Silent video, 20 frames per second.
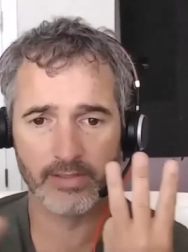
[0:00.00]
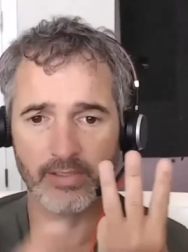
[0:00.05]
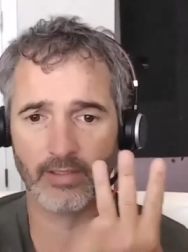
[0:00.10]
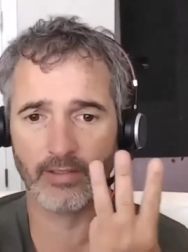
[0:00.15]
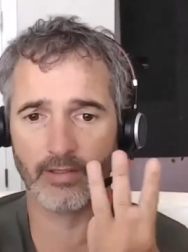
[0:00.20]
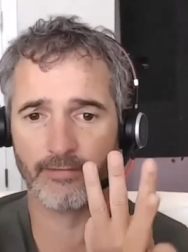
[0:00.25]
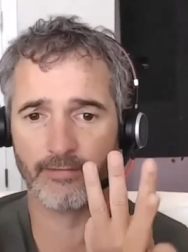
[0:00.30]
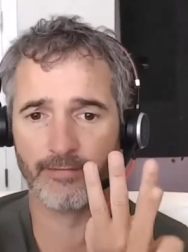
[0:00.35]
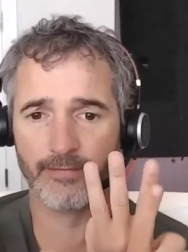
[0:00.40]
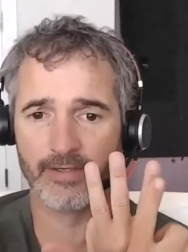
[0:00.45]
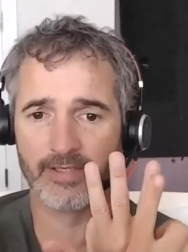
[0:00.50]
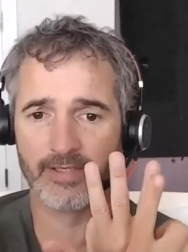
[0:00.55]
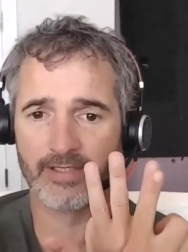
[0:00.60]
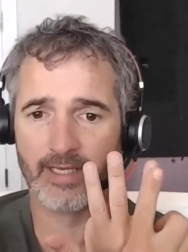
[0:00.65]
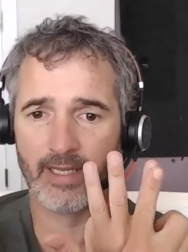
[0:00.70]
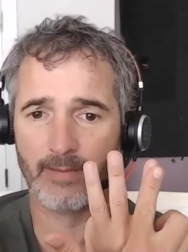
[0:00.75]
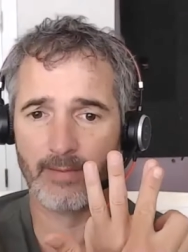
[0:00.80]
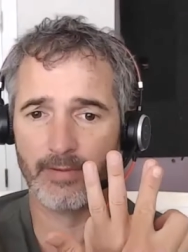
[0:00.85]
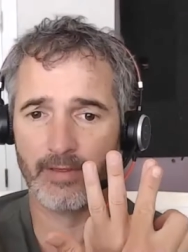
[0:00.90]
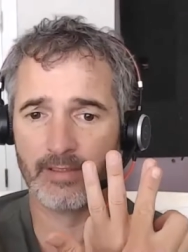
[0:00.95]
So the first
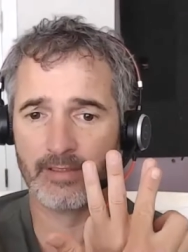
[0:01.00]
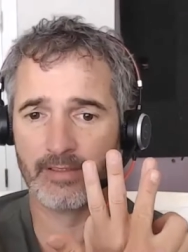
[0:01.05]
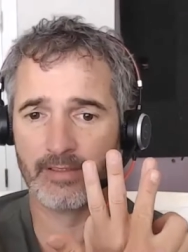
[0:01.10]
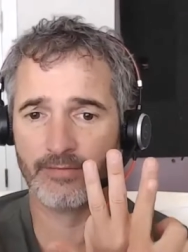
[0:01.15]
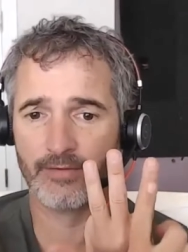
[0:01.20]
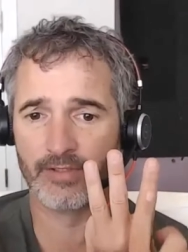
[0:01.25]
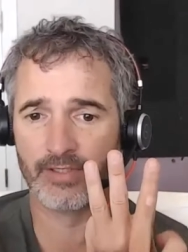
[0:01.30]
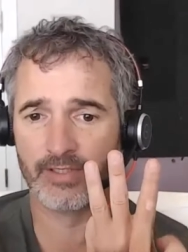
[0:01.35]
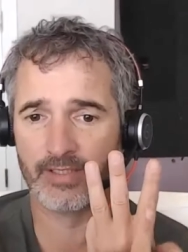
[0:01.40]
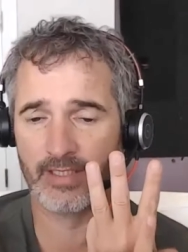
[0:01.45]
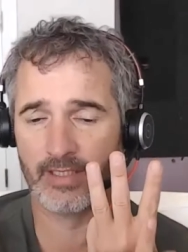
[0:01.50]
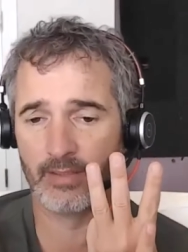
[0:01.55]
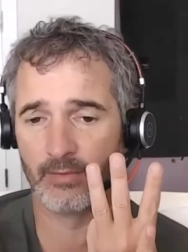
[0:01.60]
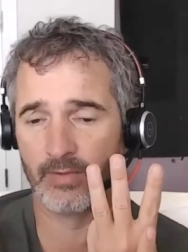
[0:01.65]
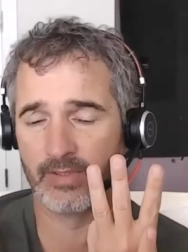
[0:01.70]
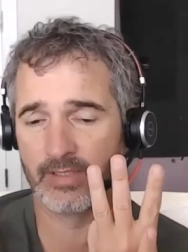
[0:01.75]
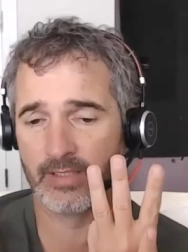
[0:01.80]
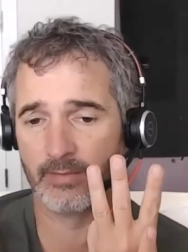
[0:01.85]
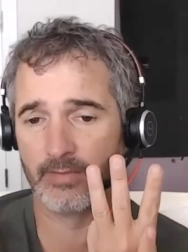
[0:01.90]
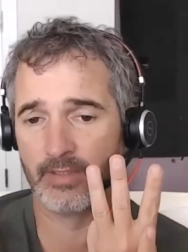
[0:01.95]
step is if you're sitting
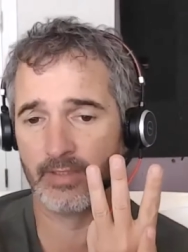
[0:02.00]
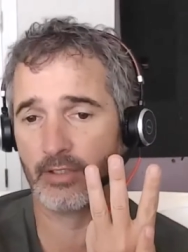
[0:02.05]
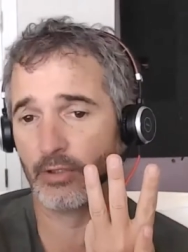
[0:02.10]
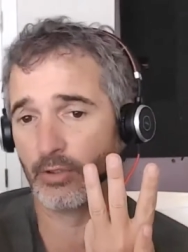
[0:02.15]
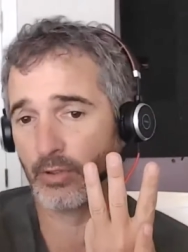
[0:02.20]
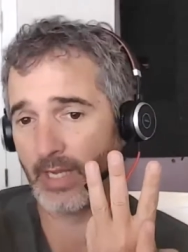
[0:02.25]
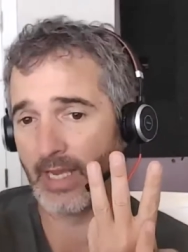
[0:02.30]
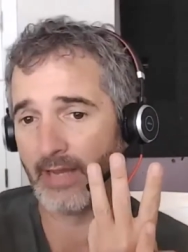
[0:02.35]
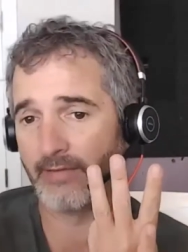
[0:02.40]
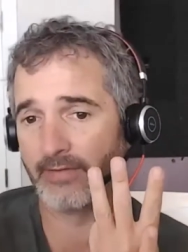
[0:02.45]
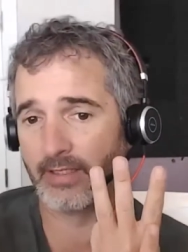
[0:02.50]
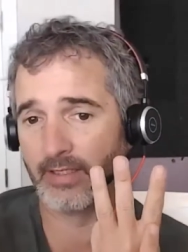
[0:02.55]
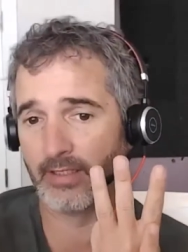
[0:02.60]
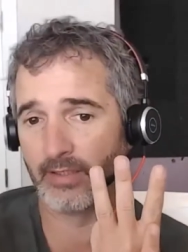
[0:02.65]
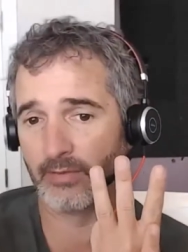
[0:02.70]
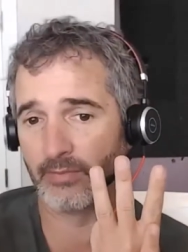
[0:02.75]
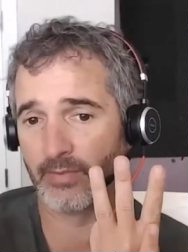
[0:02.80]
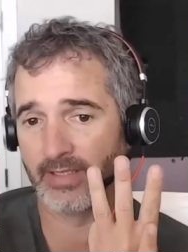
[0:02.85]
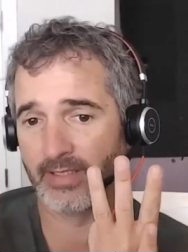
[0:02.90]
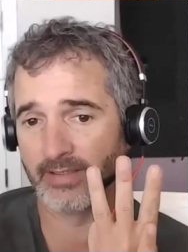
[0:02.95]
with someone and you have a
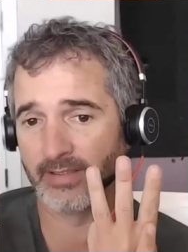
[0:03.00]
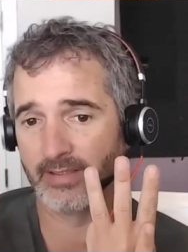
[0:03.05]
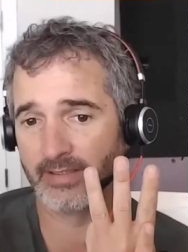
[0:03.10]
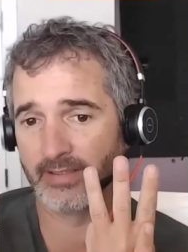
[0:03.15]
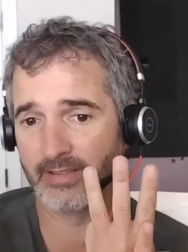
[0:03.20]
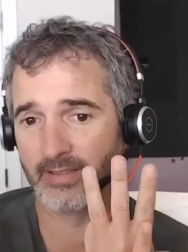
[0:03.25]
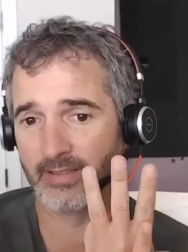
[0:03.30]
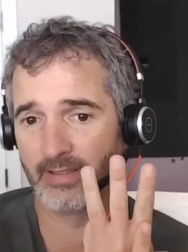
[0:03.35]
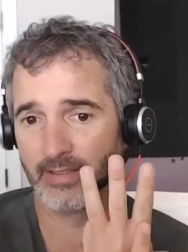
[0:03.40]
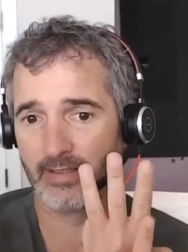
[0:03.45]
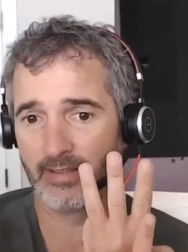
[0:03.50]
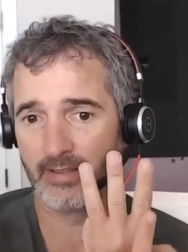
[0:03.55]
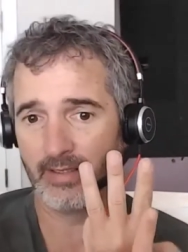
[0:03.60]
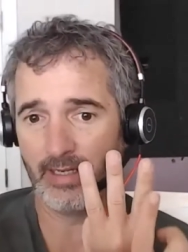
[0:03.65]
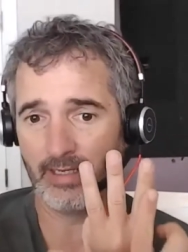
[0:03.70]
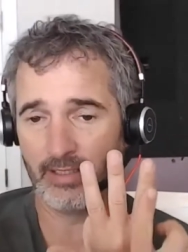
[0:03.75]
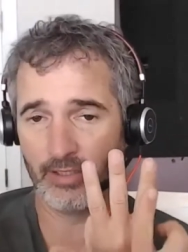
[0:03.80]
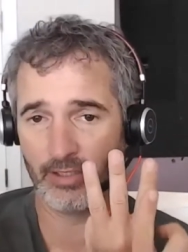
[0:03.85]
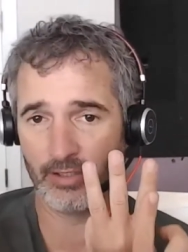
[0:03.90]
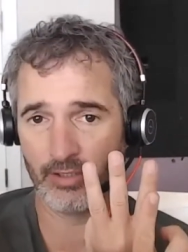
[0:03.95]
Healy Resonance,
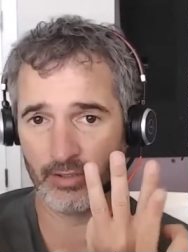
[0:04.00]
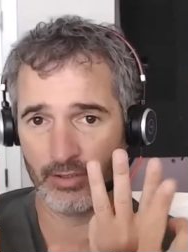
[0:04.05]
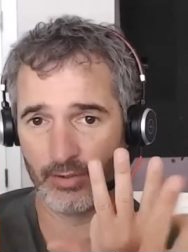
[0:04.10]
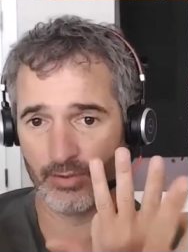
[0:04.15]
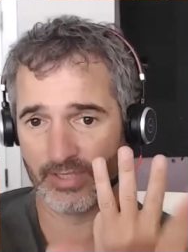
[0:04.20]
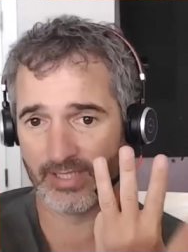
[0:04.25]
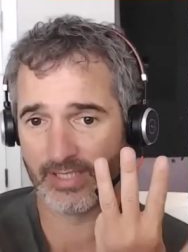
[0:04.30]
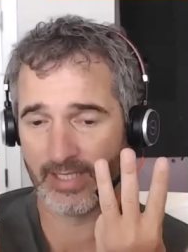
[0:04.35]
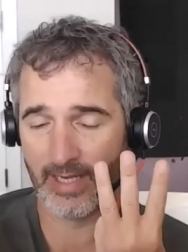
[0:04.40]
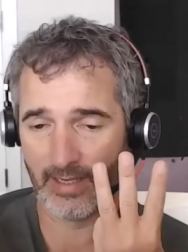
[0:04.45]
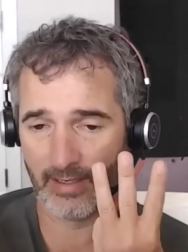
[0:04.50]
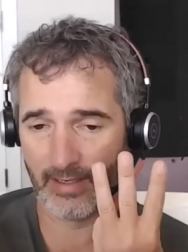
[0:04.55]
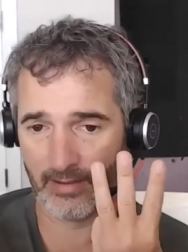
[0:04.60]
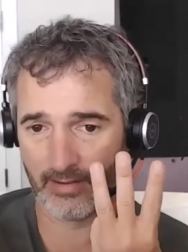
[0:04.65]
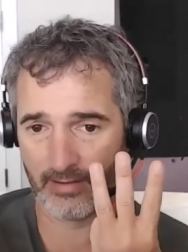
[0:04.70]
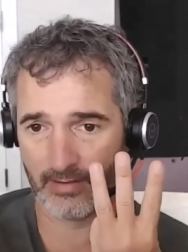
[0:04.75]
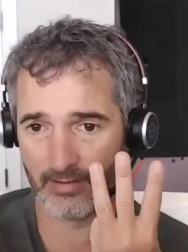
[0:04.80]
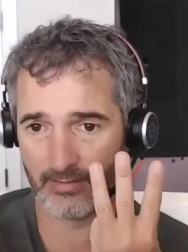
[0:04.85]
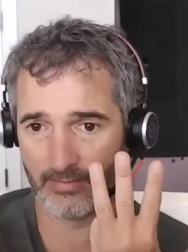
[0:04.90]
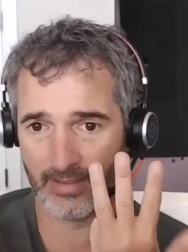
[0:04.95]
and you can do a scan
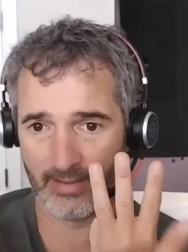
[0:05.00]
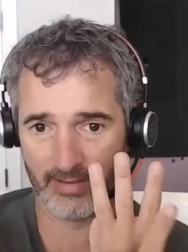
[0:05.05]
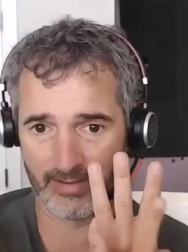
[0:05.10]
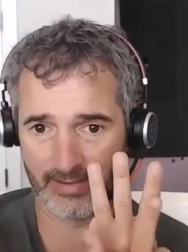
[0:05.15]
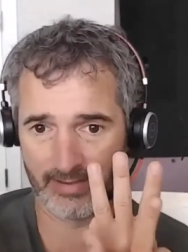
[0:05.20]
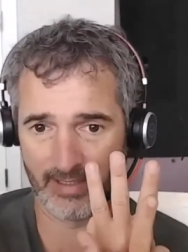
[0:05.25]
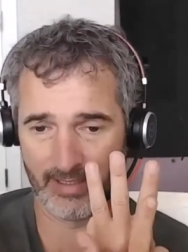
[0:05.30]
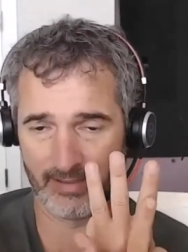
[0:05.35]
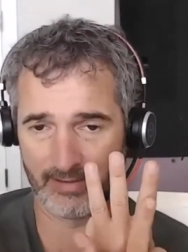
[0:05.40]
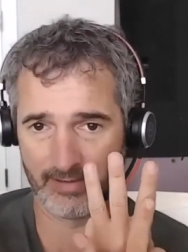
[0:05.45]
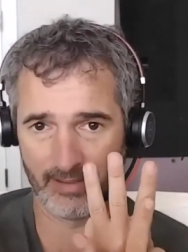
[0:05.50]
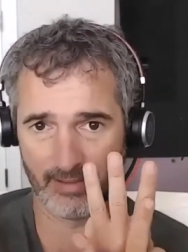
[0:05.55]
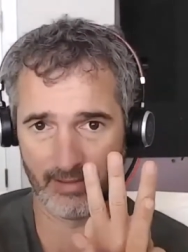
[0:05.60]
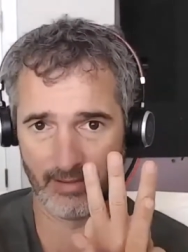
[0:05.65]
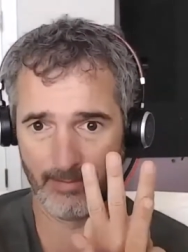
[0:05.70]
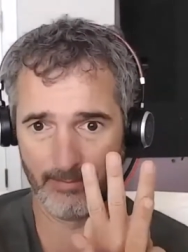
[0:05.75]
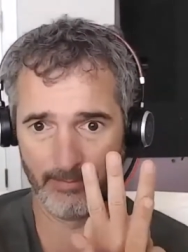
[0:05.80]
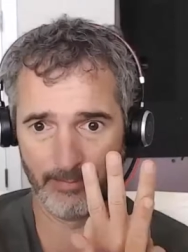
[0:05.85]
on them, and the scan's like